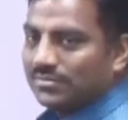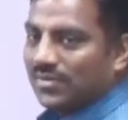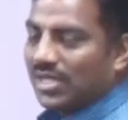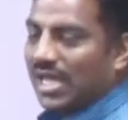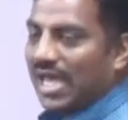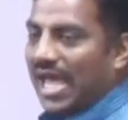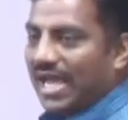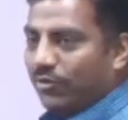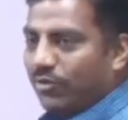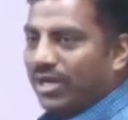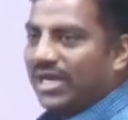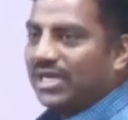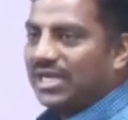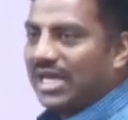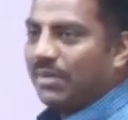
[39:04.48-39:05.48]

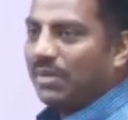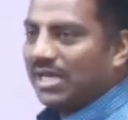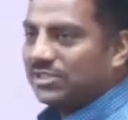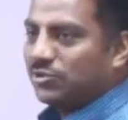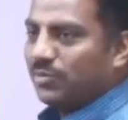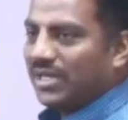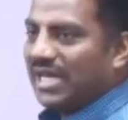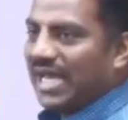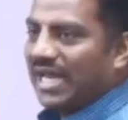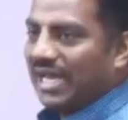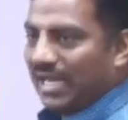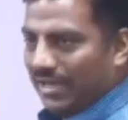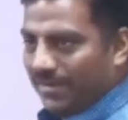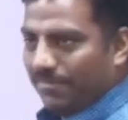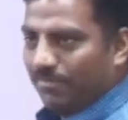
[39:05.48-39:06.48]
Accurate time has to be 9.
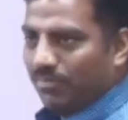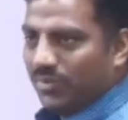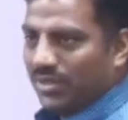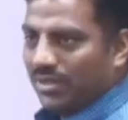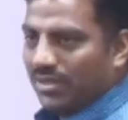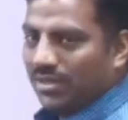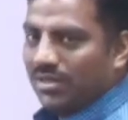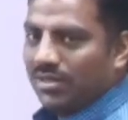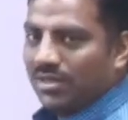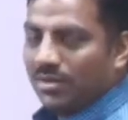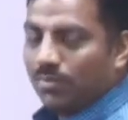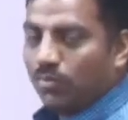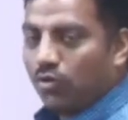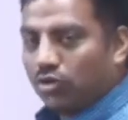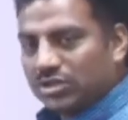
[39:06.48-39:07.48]

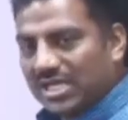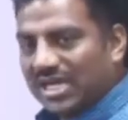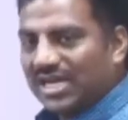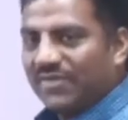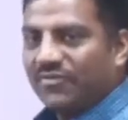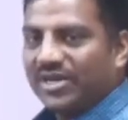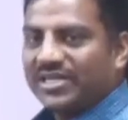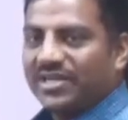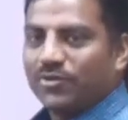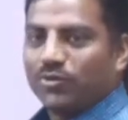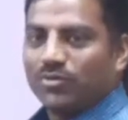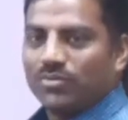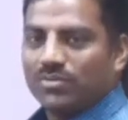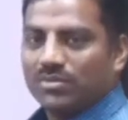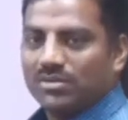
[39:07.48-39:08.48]
Both are defective.
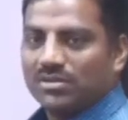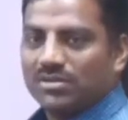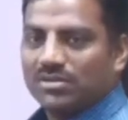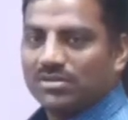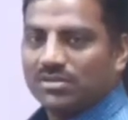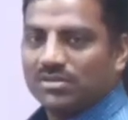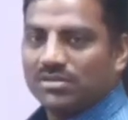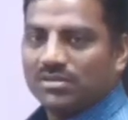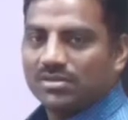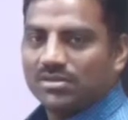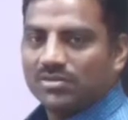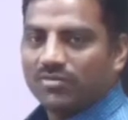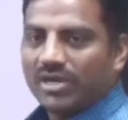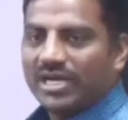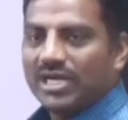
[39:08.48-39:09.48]

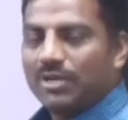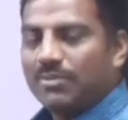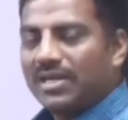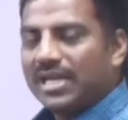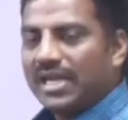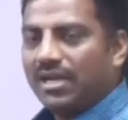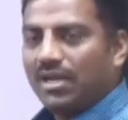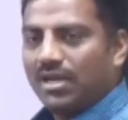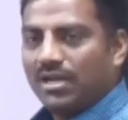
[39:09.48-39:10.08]
Why it will be 9?